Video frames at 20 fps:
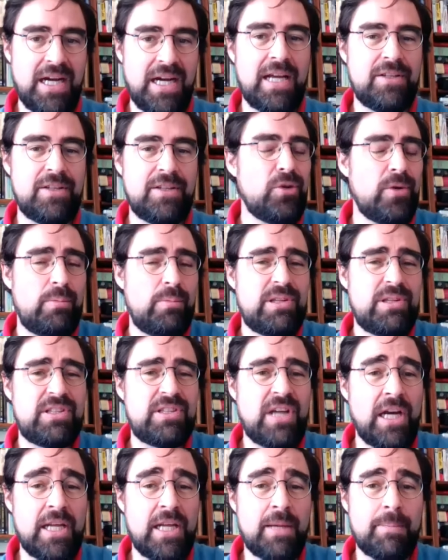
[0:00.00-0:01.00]
I do it
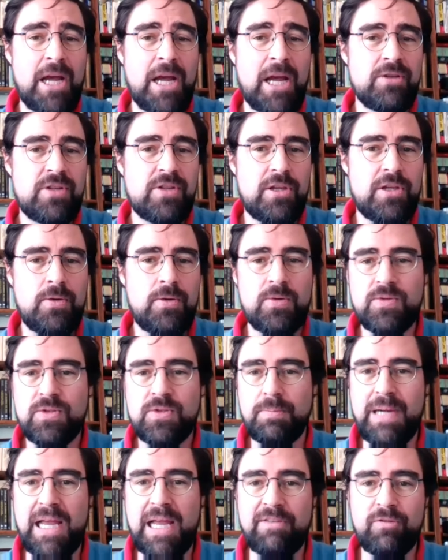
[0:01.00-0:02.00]
with tiny amounts. I
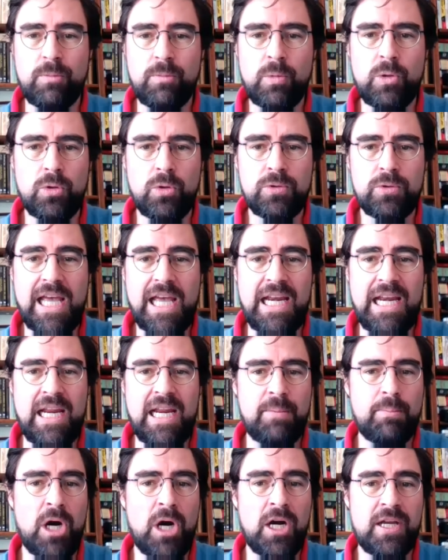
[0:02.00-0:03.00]
use a platform called
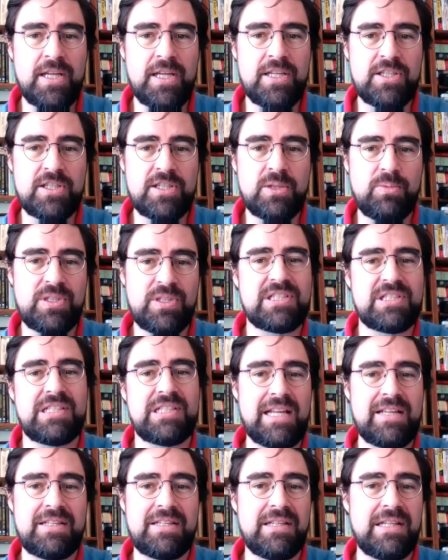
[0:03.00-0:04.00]
LN Markets,
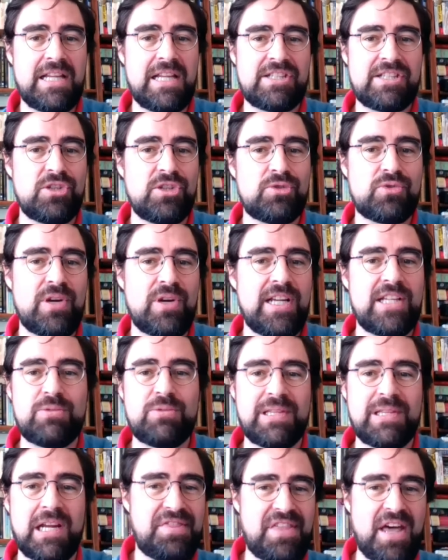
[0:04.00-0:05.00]
which let, lets you
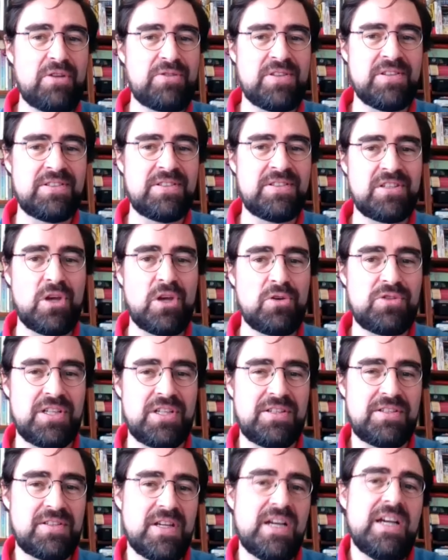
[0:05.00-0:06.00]
trade with a thousand
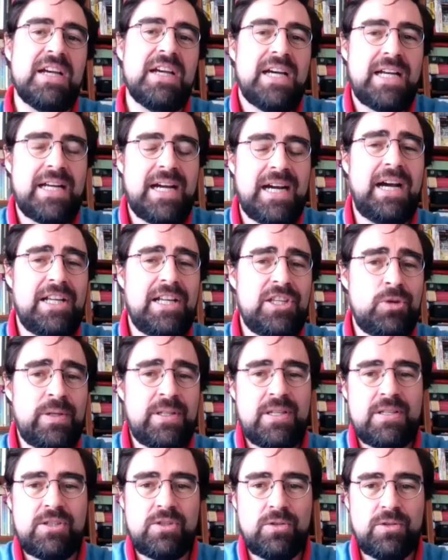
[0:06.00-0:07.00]
Satoshis. And I do
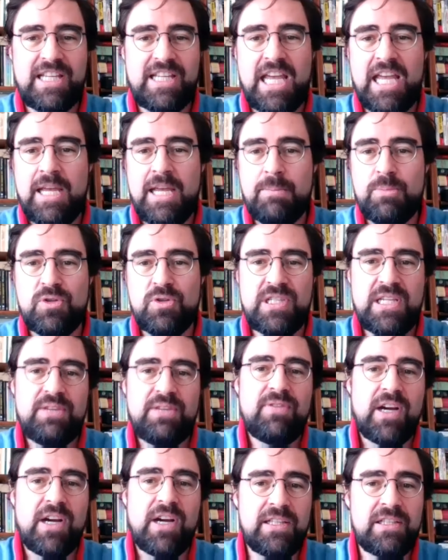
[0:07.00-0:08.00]
it as a game to
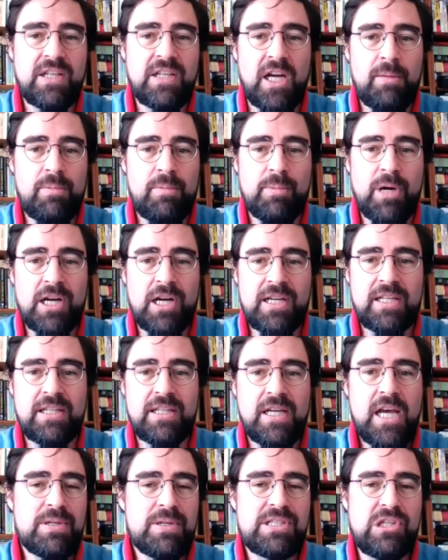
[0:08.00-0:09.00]
see if I can time the
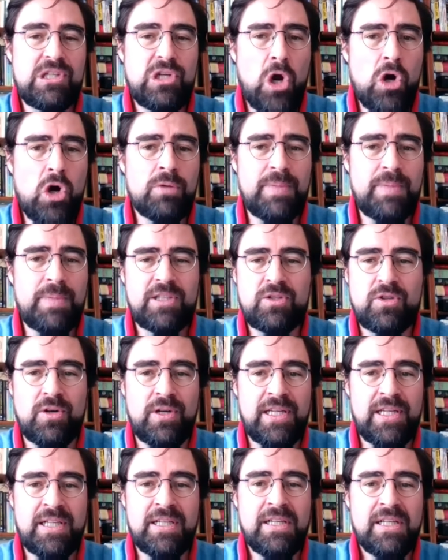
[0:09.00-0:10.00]
market. I was long
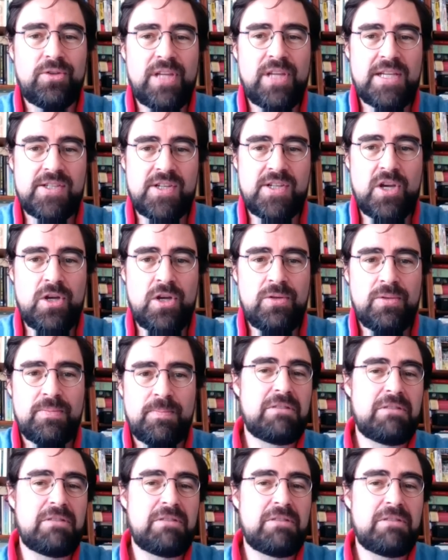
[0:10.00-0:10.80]
Bitcoin two days ago.